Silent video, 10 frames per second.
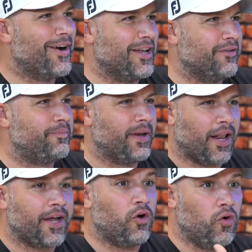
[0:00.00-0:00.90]
where you've been
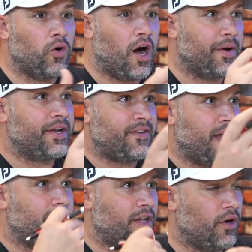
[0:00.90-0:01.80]
like, "Oh, I'm going to
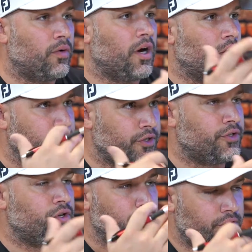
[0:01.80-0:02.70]
take, you know,
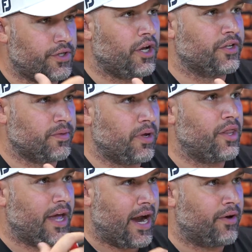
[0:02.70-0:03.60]
100 200 dollars a
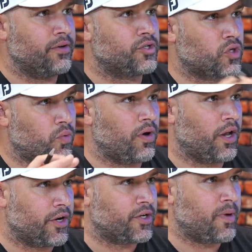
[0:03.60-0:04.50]
month out and squirrel
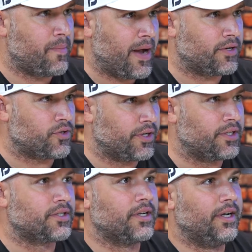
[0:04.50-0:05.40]
it under my
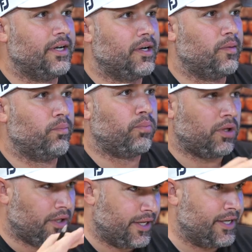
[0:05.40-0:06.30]
mattress."
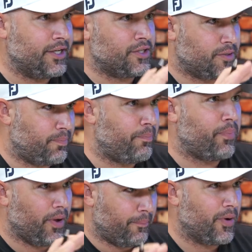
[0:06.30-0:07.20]
Please put it in the bank
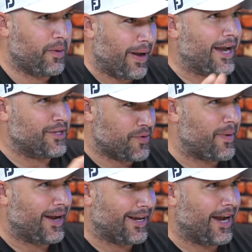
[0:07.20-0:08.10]
now. Put, put it back into a
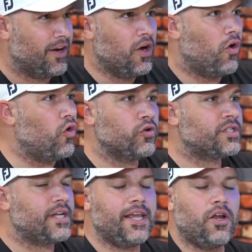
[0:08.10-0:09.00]
bank account. Or,
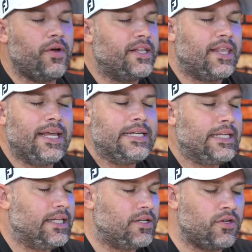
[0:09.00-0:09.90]
set, you know, it, the
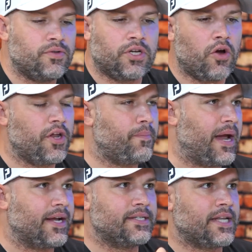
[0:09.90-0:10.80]
easy thing to do is go to your
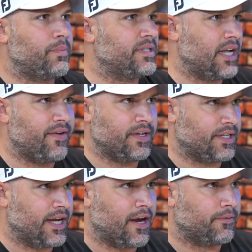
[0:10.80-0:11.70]
bank and set up a savings
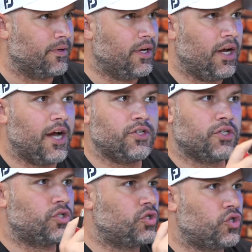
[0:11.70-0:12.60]
account yep. and
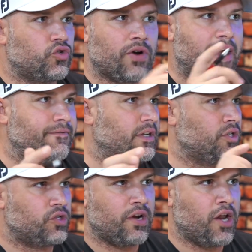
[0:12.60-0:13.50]
just draft it
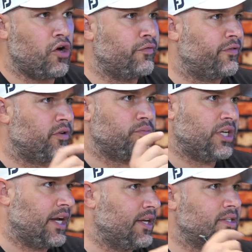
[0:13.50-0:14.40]
straight over from
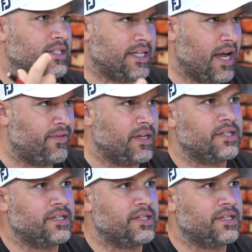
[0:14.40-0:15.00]
checking to savings.